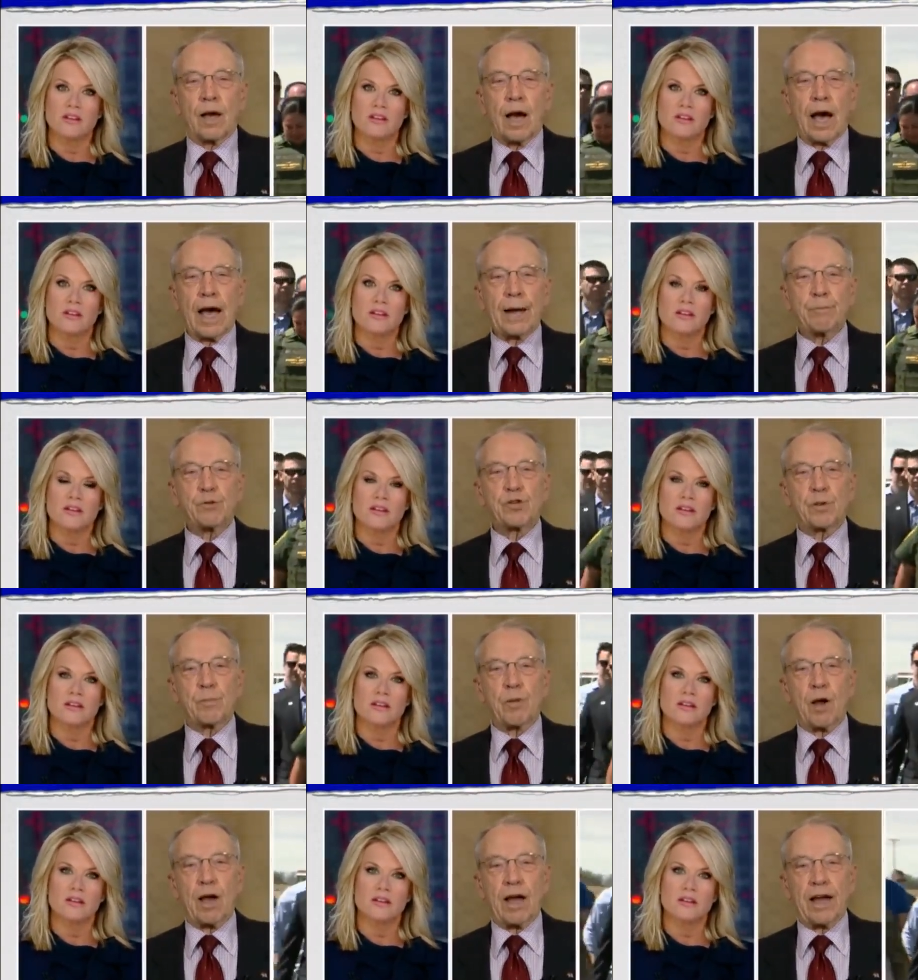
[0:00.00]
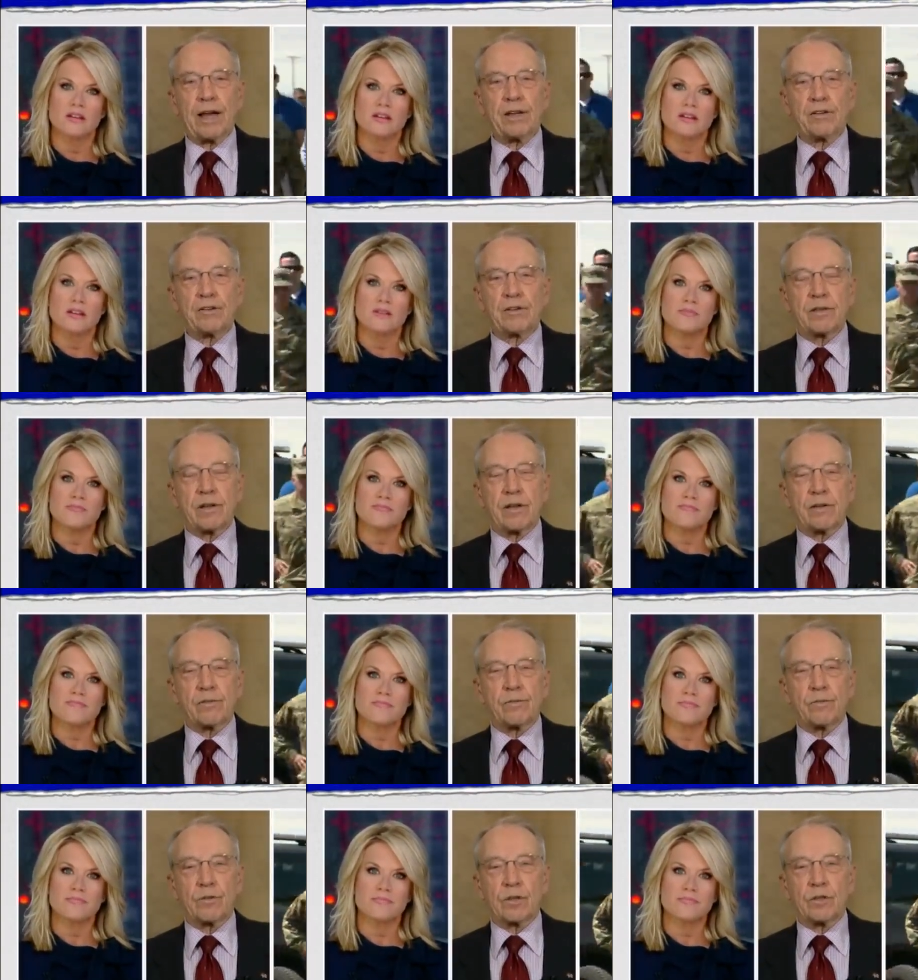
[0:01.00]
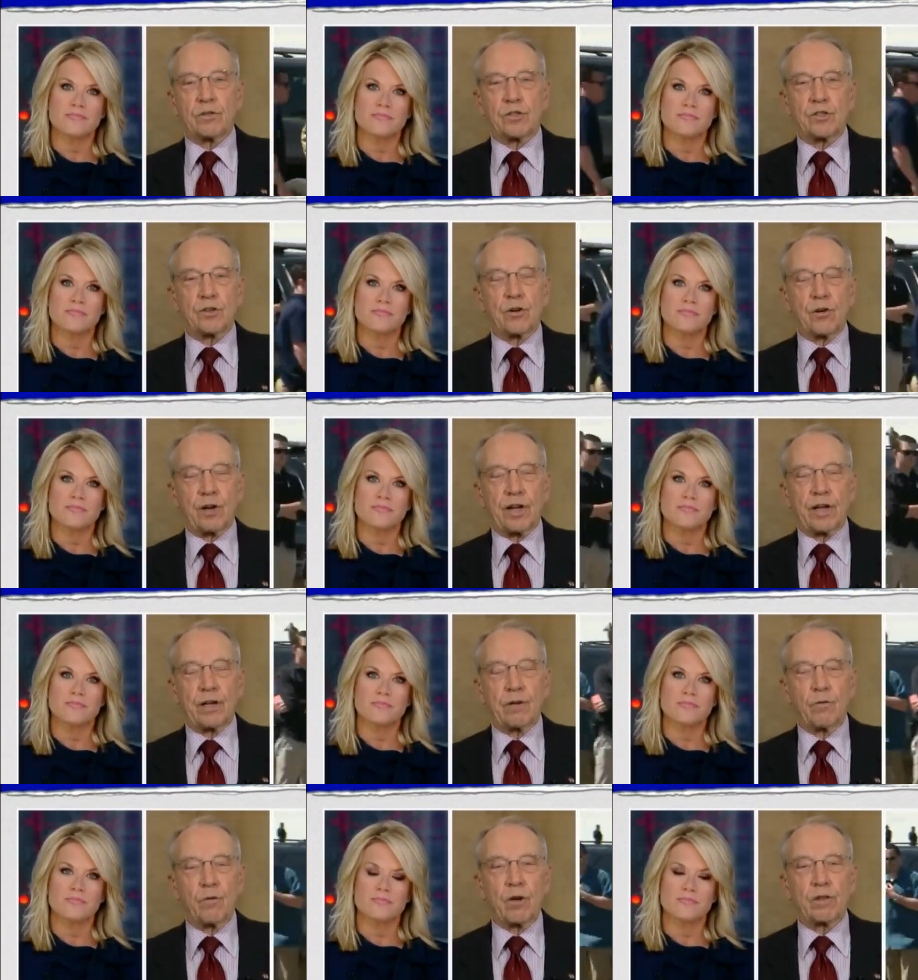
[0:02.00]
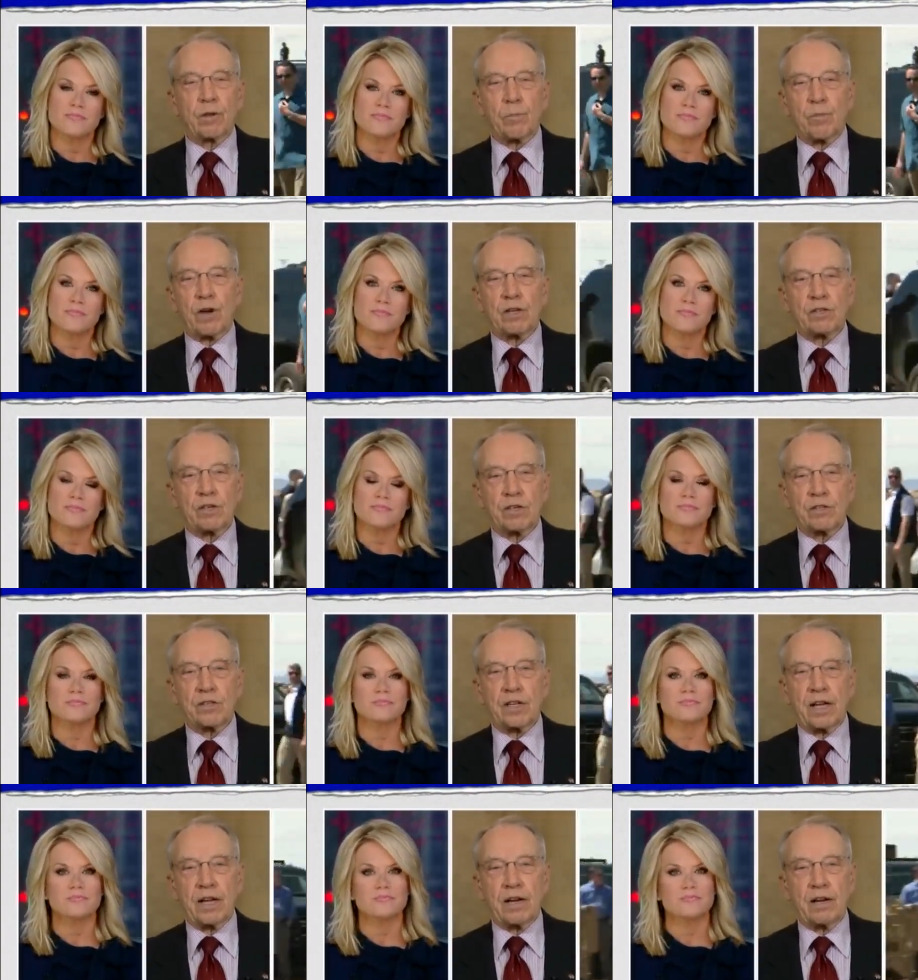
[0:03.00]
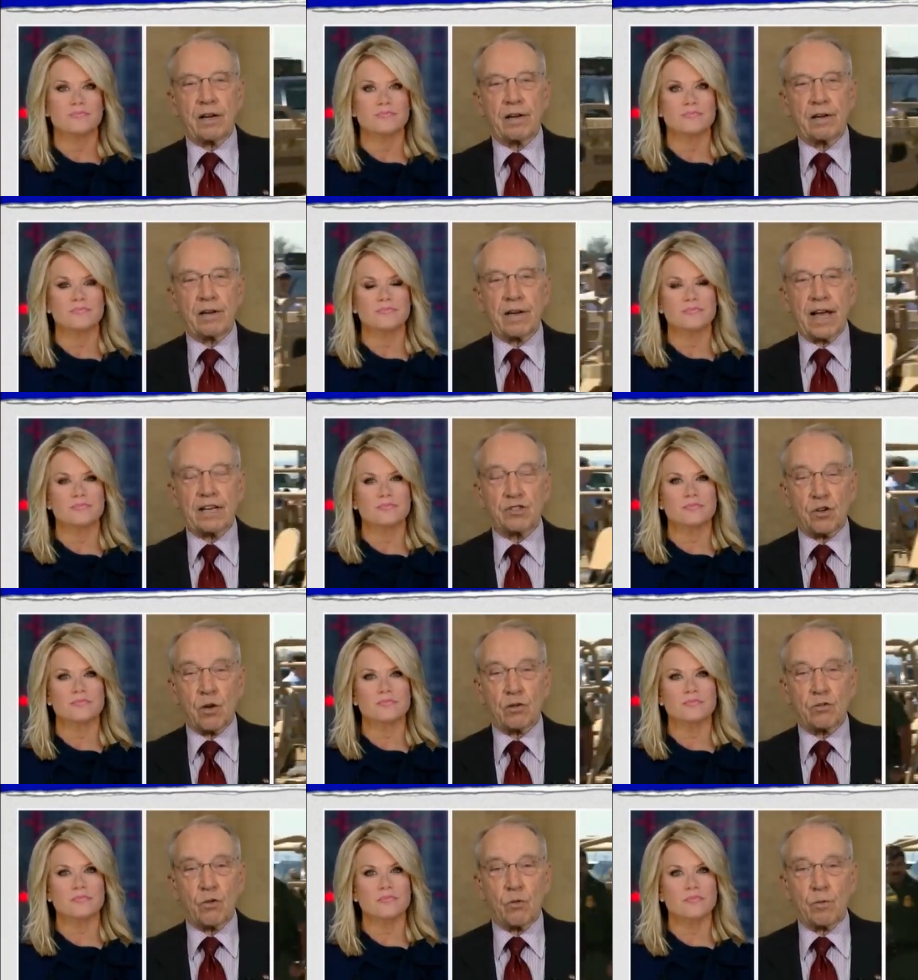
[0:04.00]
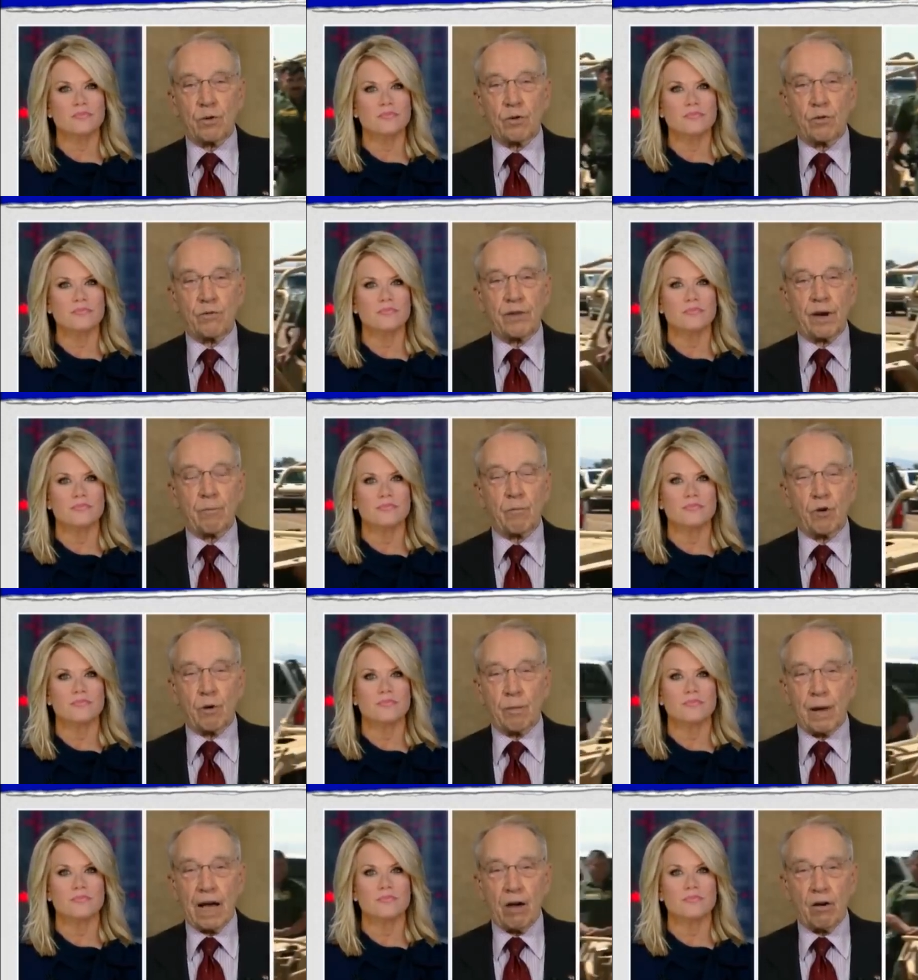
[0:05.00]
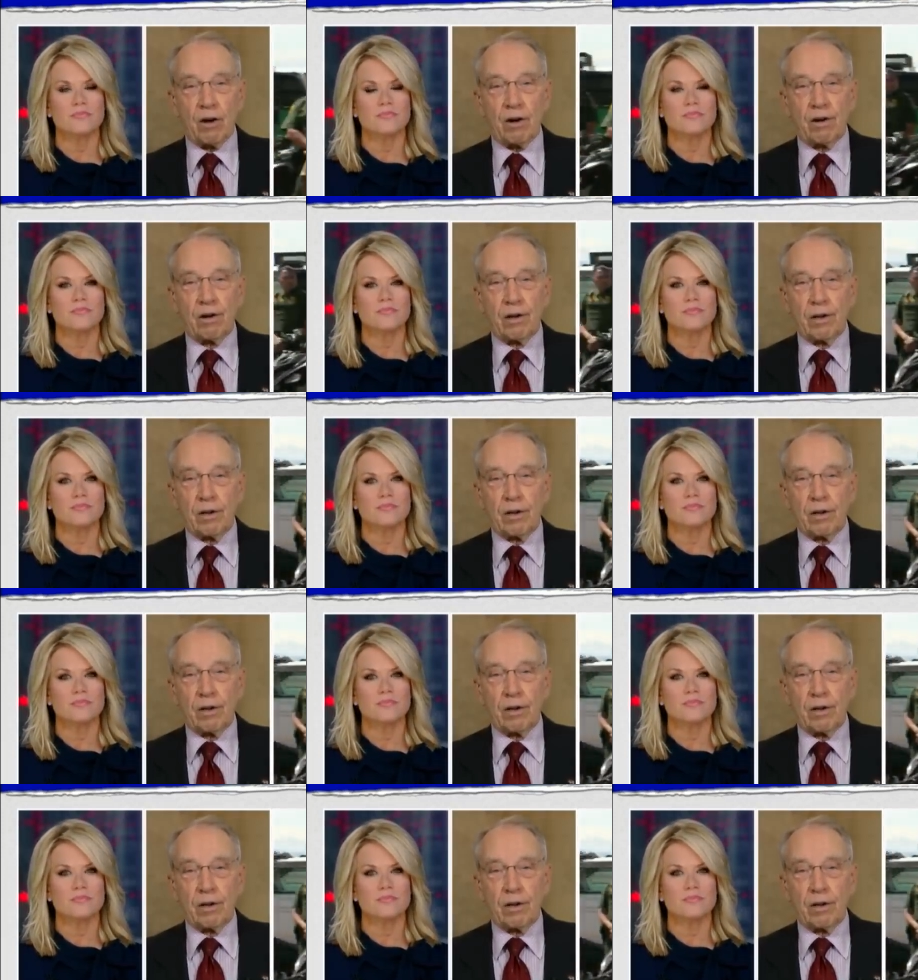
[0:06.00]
Speaker 1: I'm surprised that concerning what the president said last October, November about her,